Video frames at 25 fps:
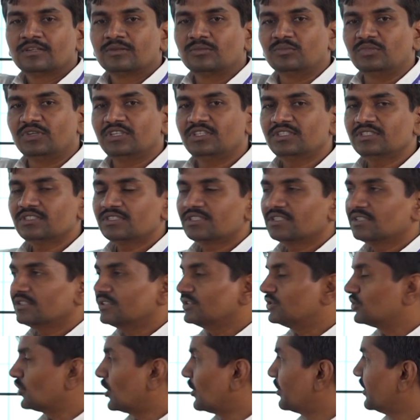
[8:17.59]
means
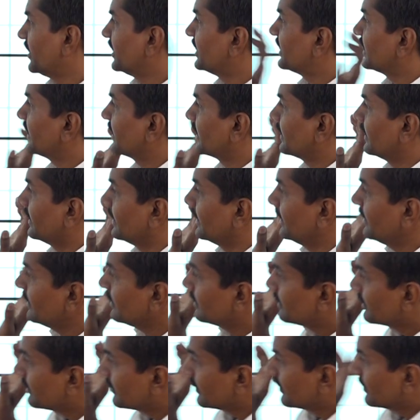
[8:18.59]
geometrically
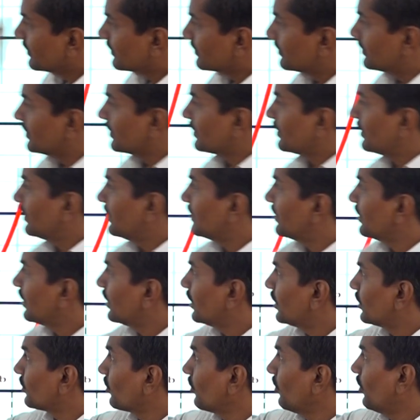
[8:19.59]
the
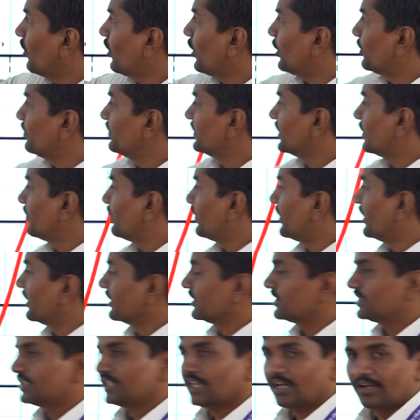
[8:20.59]
curve of the
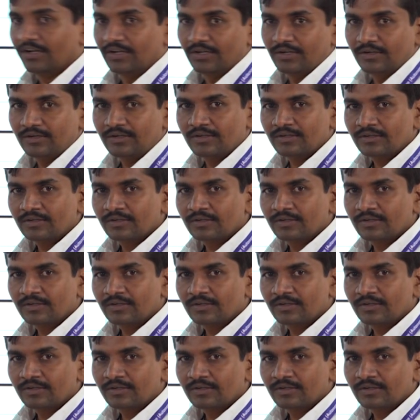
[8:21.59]
function